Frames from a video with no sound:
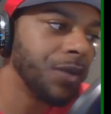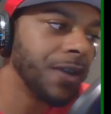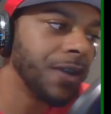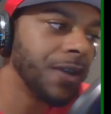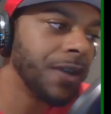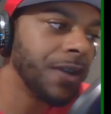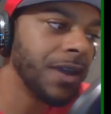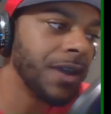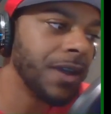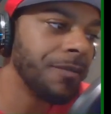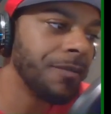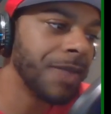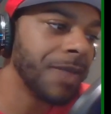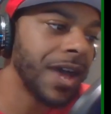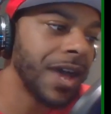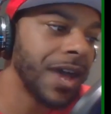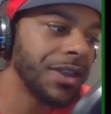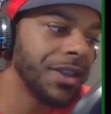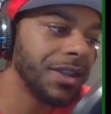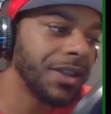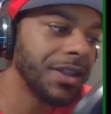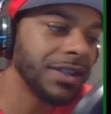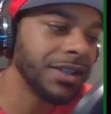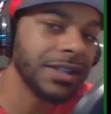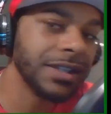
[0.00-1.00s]

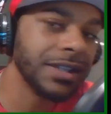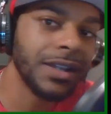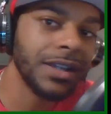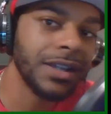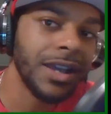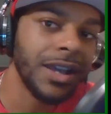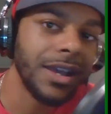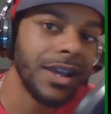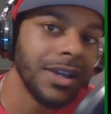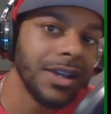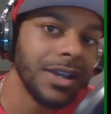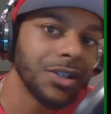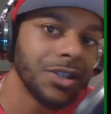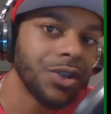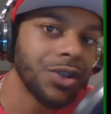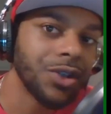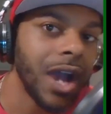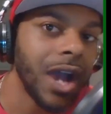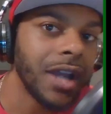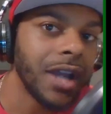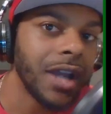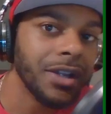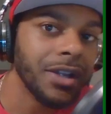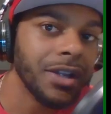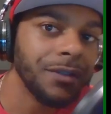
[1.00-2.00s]
empathically
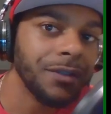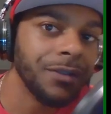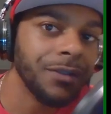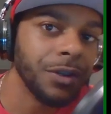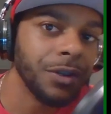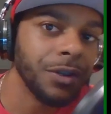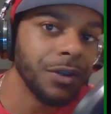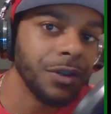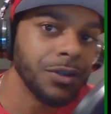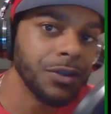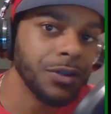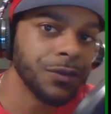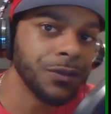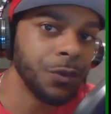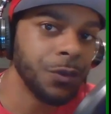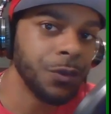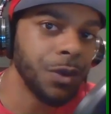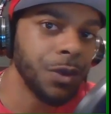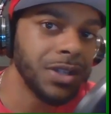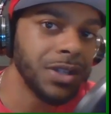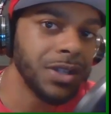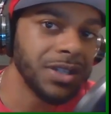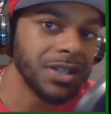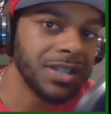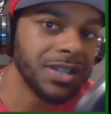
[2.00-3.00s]
try to fill those
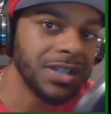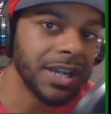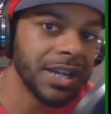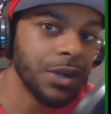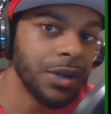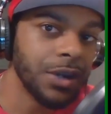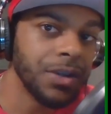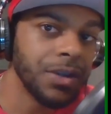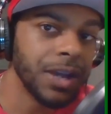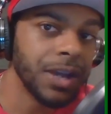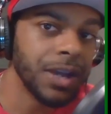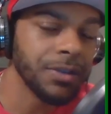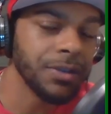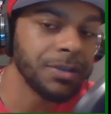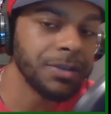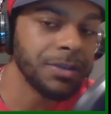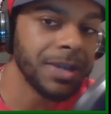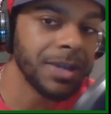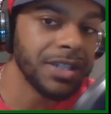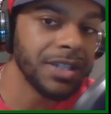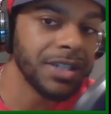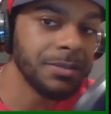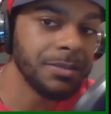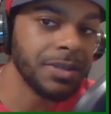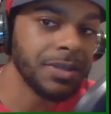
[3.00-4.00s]
voids and take on that
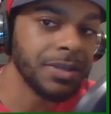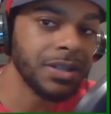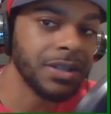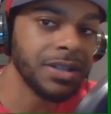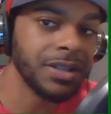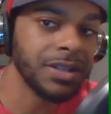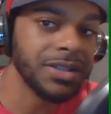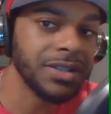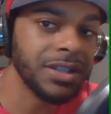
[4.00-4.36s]
responsibility,